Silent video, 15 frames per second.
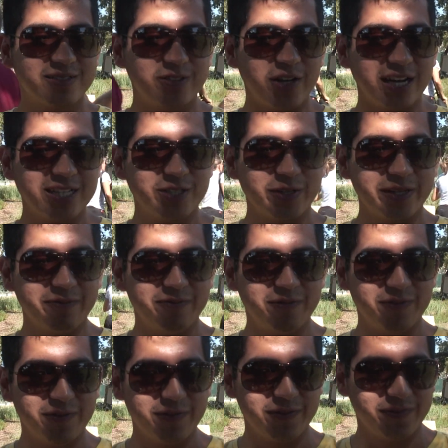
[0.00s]
trying to
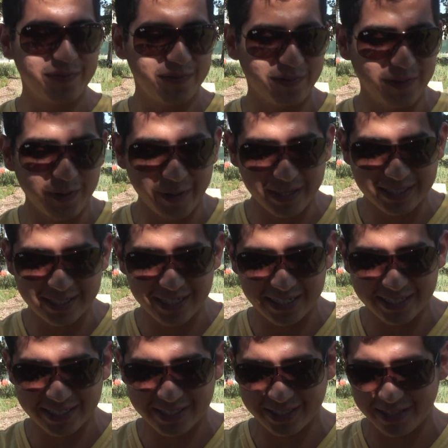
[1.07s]
influence
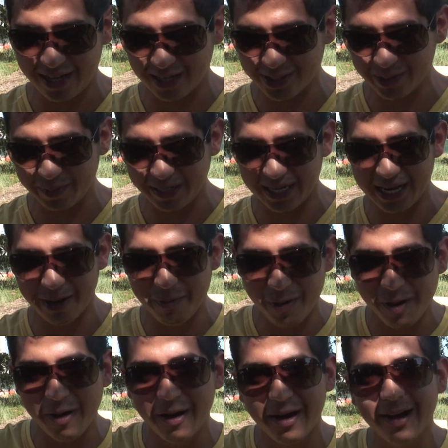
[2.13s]
us not to be
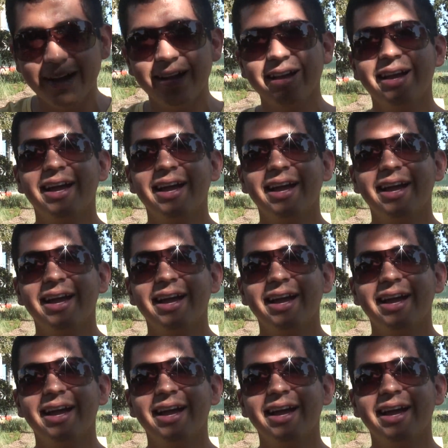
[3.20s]
liberal